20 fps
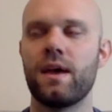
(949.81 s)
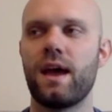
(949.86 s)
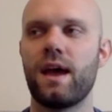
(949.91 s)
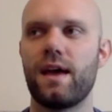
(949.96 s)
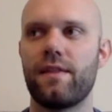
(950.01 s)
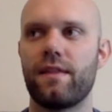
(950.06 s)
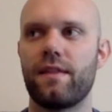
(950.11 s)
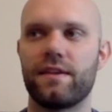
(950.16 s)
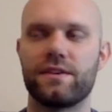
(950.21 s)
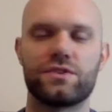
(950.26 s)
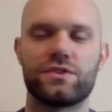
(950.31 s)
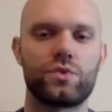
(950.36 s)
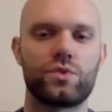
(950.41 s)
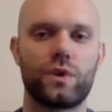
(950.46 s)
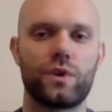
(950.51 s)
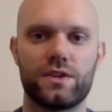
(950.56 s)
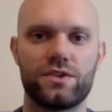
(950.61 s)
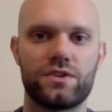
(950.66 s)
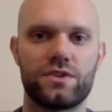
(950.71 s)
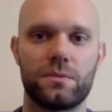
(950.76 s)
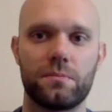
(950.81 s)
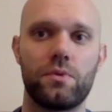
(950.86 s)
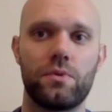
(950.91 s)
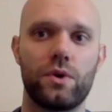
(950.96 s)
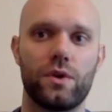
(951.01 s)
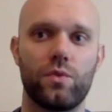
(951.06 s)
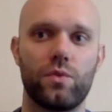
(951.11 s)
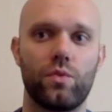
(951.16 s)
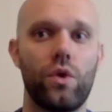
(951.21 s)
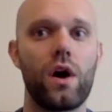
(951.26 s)
and then they switched and
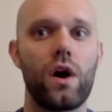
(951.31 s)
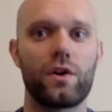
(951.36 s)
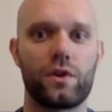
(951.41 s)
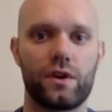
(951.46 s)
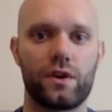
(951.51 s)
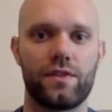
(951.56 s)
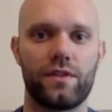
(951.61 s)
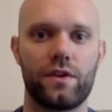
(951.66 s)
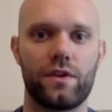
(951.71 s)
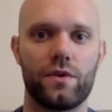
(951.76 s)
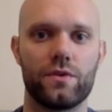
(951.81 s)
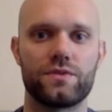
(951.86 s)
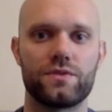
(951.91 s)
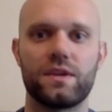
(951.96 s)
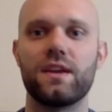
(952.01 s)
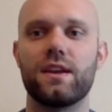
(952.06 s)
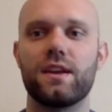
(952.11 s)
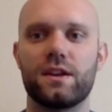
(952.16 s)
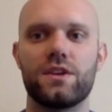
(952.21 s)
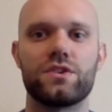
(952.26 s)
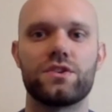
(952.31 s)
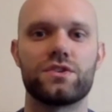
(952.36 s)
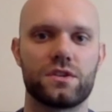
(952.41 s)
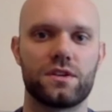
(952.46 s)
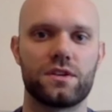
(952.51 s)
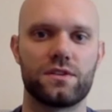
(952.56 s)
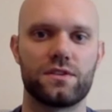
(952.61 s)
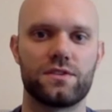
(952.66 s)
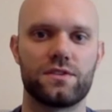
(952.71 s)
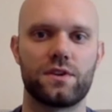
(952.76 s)
put water in those in addition to
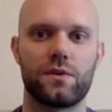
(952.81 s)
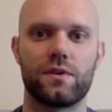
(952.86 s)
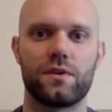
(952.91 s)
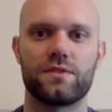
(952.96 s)
the soda.